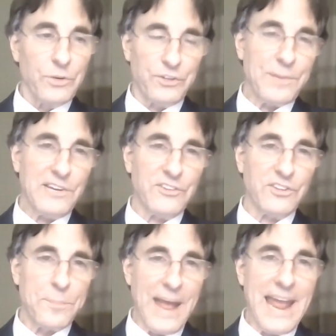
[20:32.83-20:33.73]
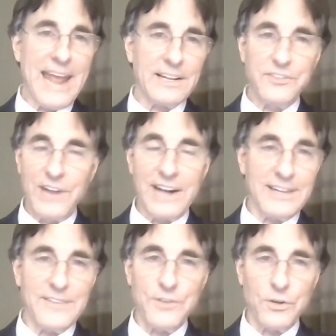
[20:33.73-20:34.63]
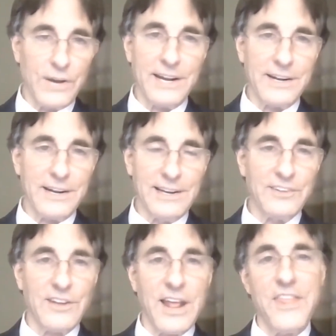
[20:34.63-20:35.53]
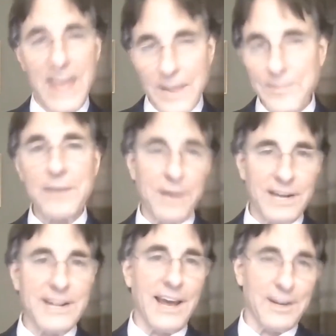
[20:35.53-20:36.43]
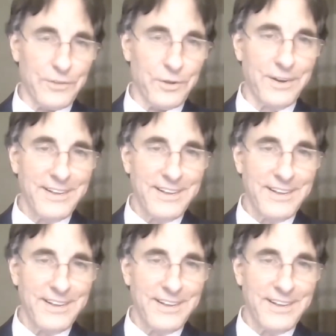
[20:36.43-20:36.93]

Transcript: which means the bank is not going to give you credit unless they make money out of you.